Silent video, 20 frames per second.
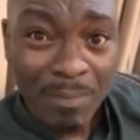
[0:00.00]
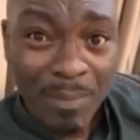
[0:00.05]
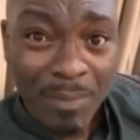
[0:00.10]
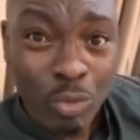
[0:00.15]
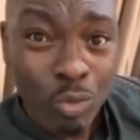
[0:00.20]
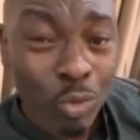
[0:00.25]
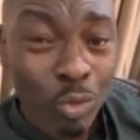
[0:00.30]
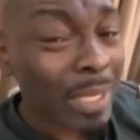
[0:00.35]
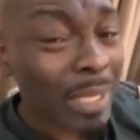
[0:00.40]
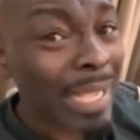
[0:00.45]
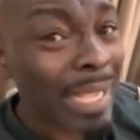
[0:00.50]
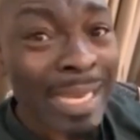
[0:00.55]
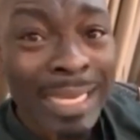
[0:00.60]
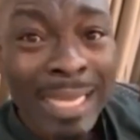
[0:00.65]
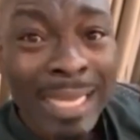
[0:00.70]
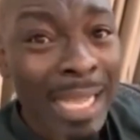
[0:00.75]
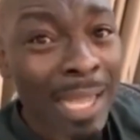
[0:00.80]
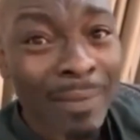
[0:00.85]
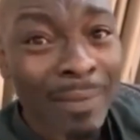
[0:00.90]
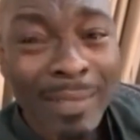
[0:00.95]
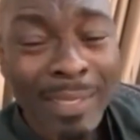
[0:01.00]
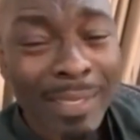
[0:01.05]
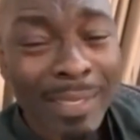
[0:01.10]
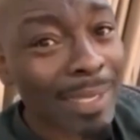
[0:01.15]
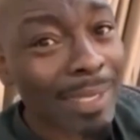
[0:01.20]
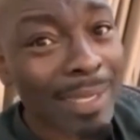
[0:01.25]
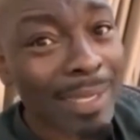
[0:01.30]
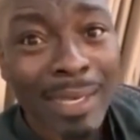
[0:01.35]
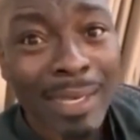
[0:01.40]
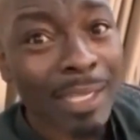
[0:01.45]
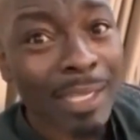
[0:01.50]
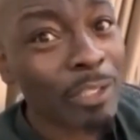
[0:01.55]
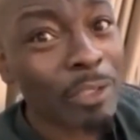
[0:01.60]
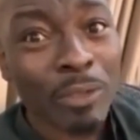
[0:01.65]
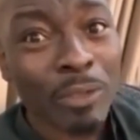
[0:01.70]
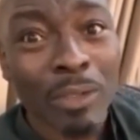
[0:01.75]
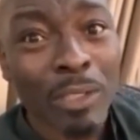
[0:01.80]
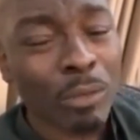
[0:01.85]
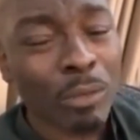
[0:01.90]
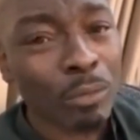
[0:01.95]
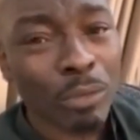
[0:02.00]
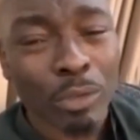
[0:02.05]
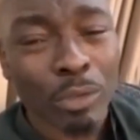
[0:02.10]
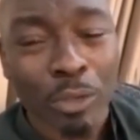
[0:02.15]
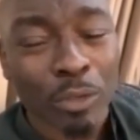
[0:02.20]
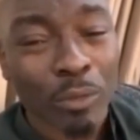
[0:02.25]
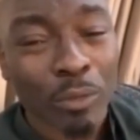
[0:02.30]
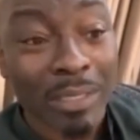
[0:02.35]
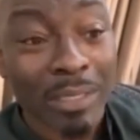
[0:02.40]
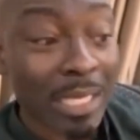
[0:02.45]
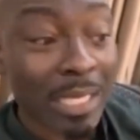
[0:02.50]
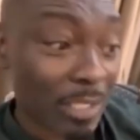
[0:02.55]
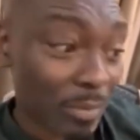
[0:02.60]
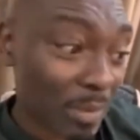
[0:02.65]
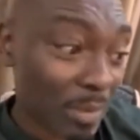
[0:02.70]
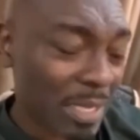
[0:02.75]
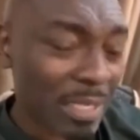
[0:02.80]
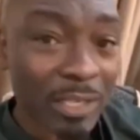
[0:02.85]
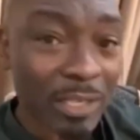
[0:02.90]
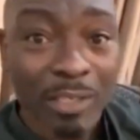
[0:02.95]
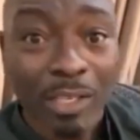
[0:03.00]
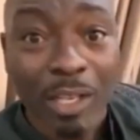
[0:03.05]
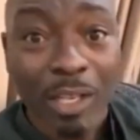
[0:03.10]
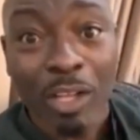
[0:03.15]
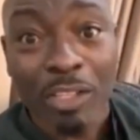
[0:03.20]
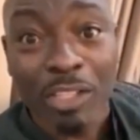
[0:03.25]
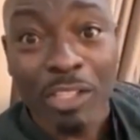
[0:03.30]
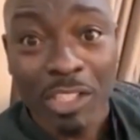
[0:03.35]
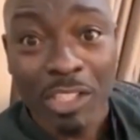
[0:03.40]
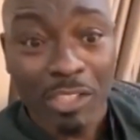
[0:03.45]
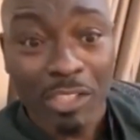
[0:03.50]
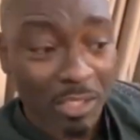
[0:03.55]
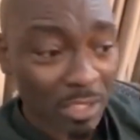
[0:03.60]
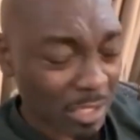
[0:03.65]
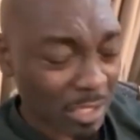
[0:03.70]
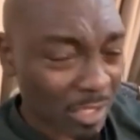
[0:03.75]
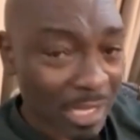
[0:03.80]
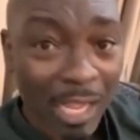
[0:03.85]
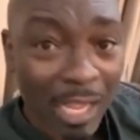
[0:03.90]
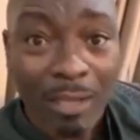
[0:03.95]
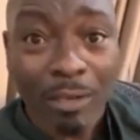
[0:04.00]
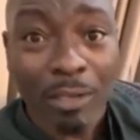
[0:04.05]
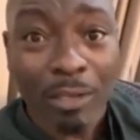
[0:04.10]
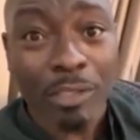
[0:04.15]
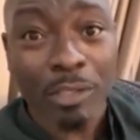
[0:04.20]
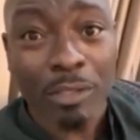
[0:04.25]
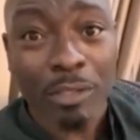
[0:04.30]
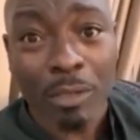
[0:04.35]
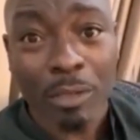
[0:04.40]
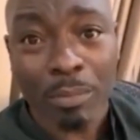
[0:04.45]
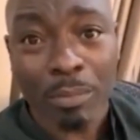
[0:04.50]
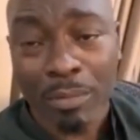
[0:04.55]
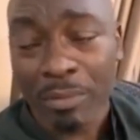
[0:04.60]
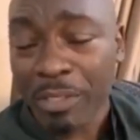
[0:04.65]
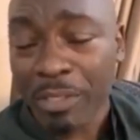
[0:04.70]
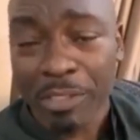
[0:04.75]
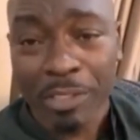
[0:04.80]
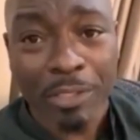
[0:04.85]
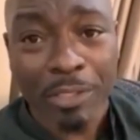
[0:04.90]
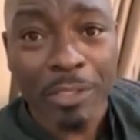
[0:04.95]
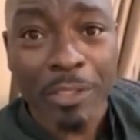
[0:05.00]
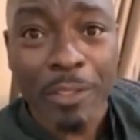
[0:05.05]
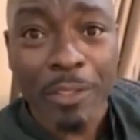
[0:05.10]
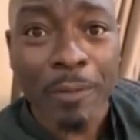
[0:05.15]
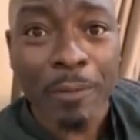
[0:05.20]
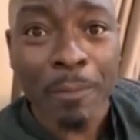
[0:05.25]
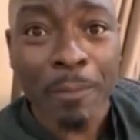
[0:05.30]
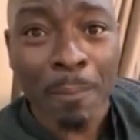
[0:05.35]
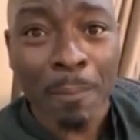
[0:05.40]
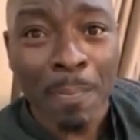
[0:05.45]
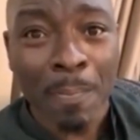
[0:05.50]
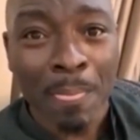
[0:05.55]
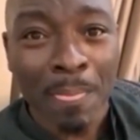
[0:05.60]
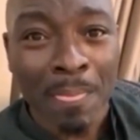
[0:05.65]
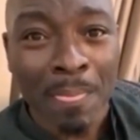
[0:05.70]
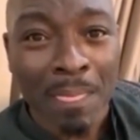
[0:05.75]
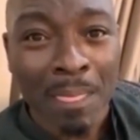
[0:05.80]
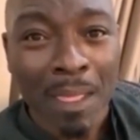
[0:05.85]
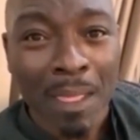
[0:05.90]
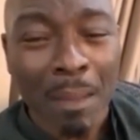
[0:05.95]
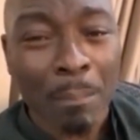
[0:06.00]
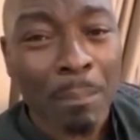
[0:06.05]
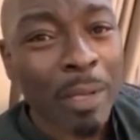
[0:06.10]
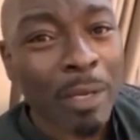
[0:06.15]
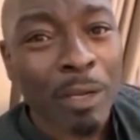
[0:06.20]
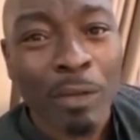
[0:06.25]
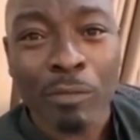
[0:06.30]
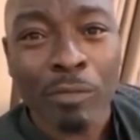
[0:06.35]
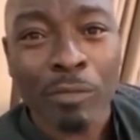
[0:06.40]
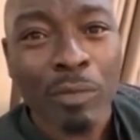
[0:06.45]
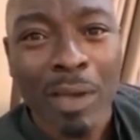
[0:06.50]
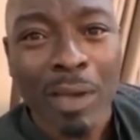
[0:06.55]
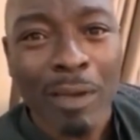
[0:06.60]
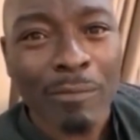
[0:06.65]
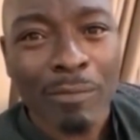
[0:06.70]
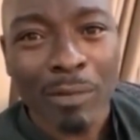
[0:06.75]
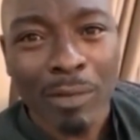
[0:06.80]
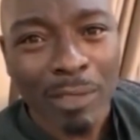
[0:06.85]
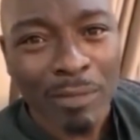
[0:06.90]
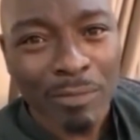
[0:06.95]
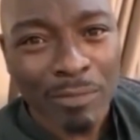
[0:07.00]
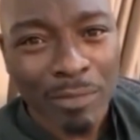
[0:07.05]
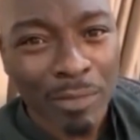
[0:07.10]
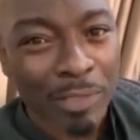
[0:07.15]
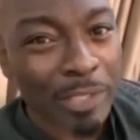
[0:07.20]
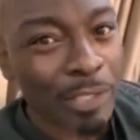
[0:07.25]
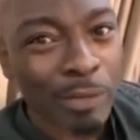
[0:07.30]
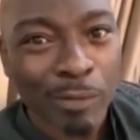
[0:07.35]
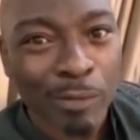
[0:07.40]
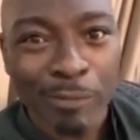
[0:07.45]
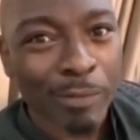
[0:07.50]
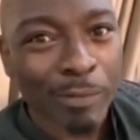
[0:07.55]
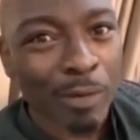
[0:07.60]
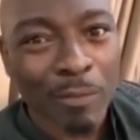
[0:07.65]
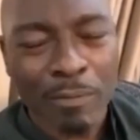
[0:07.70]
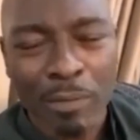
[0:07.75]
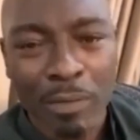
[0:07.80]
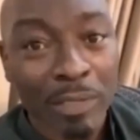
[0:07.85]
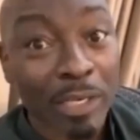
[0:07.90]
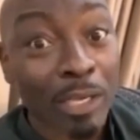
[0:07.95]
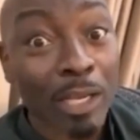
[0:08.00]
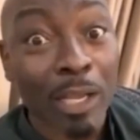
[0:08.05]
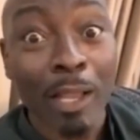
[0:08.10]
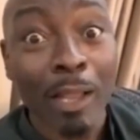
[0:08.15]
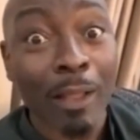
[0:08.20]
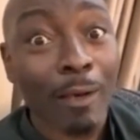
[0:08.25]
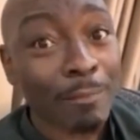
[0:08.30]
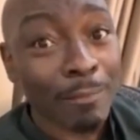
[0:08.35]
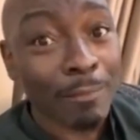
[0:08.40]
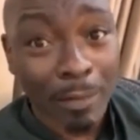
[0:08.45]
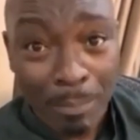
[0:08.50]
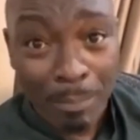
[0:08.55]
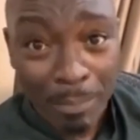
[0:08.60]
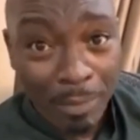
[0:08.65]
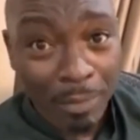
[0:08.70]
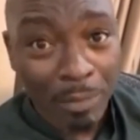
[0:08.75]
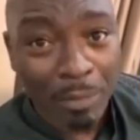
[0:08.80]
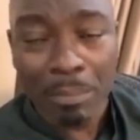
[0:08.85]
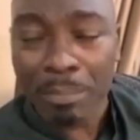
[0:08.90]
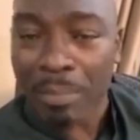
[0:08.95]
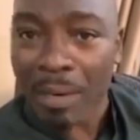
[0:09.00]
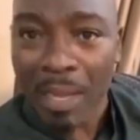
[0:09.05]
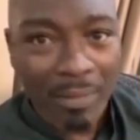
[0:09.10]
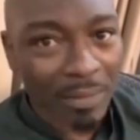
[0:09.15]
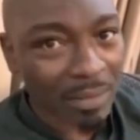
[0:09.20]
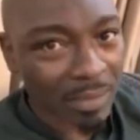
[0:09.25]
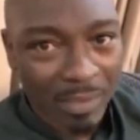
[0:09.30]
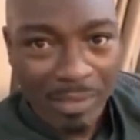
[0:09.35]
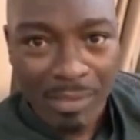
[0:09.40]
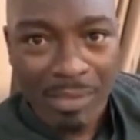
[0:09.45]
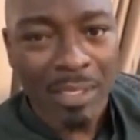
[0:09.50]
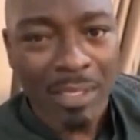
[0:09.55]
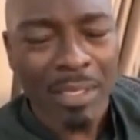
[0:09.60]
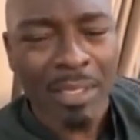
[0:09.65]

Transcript: So anyhow they can get at you, they will do it. That's why they launched this psychological operation on you. And many of you are falling for it. Don't fall for it. Love up on your brothers.